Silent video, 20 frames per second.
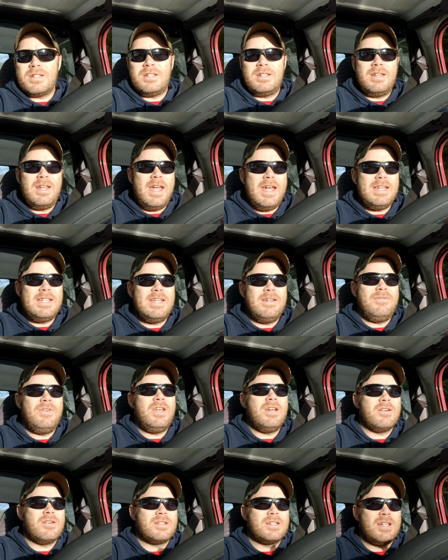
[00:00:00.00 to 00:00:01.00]
and
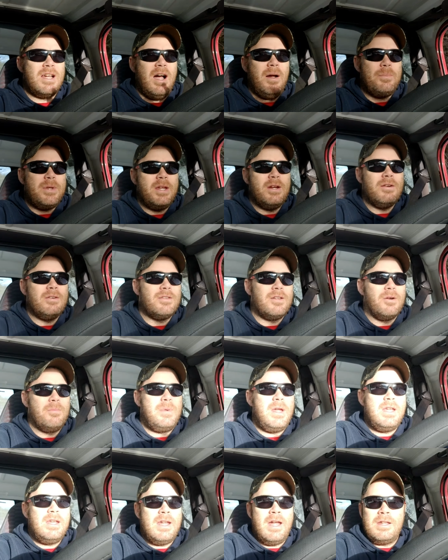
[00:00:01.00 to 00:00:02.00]
ATVers up here. They're
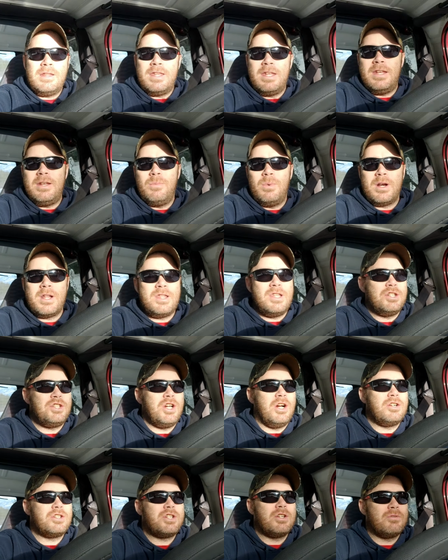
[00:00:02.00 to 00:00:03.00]
meeting at the one of the
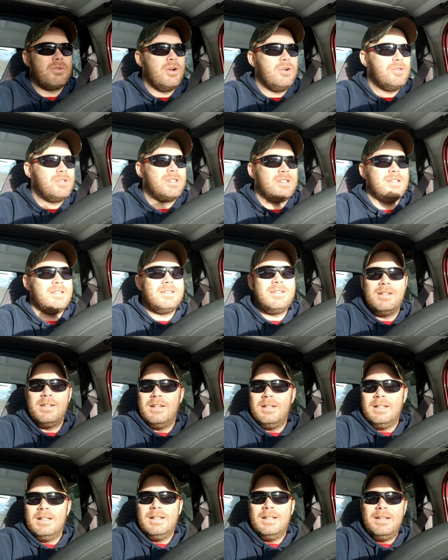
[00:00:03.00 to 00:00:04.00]
junction roads and
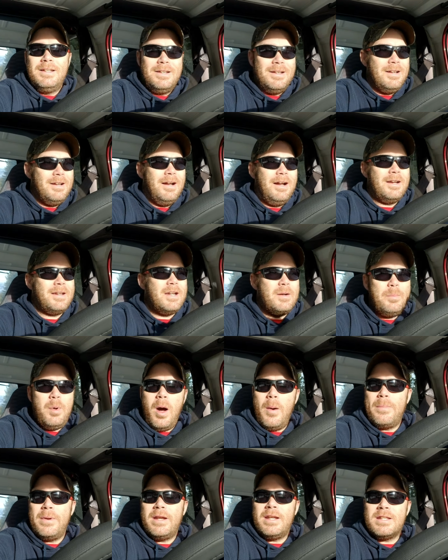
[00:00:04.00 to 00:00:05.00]
I'm gonna
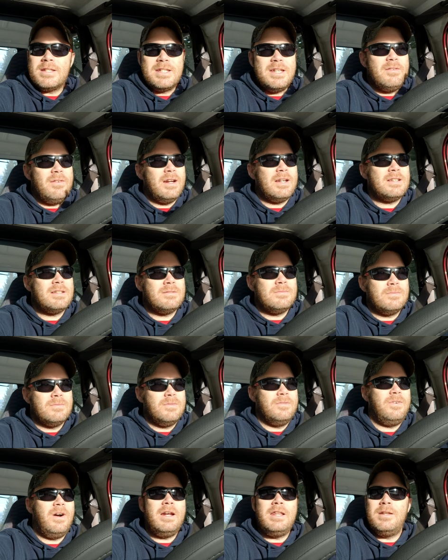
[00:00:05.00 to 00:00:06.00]
pop in and see if I
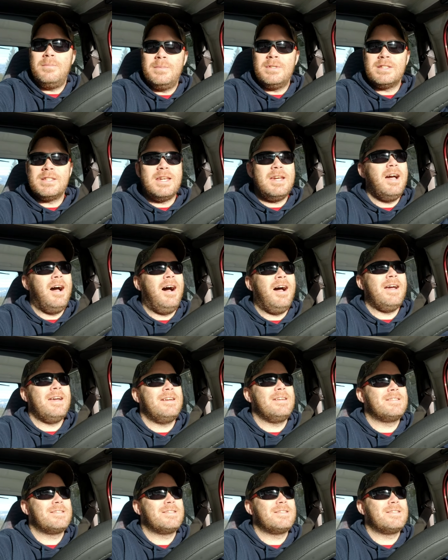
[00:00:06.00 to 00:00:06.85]
can find them and say hi.